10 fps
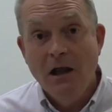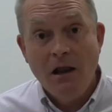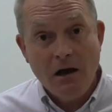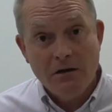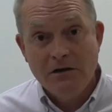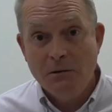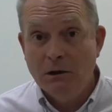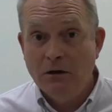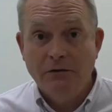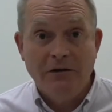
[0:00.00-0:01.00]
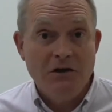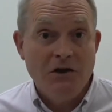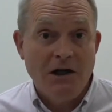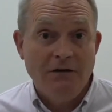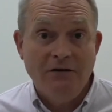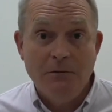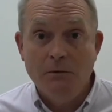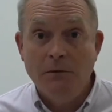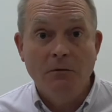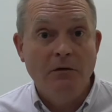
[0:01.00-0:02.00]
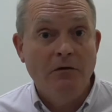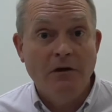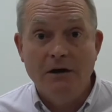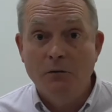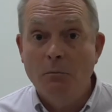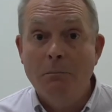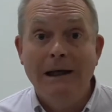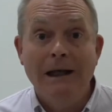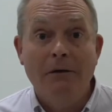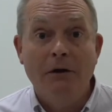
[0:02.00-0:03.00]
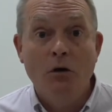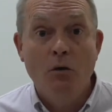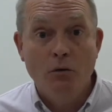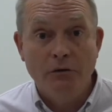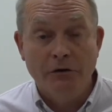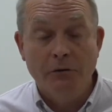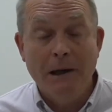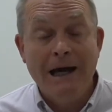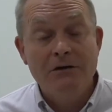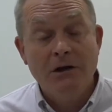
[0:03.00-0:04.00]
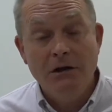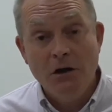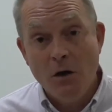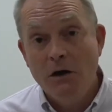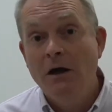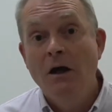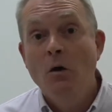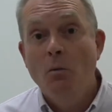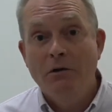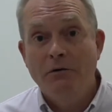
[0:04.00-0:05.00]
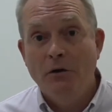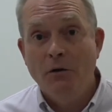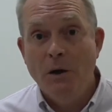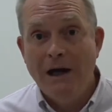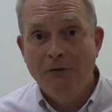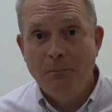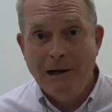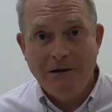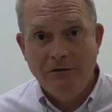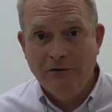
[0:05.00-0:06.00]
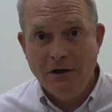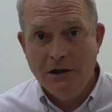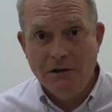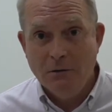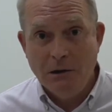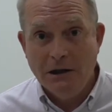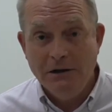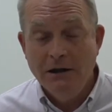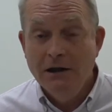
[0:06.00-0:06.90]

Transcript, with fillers: largely because they share symptoms and signs with many other causes. But actually, knowing whether or not you have the parasite in your blood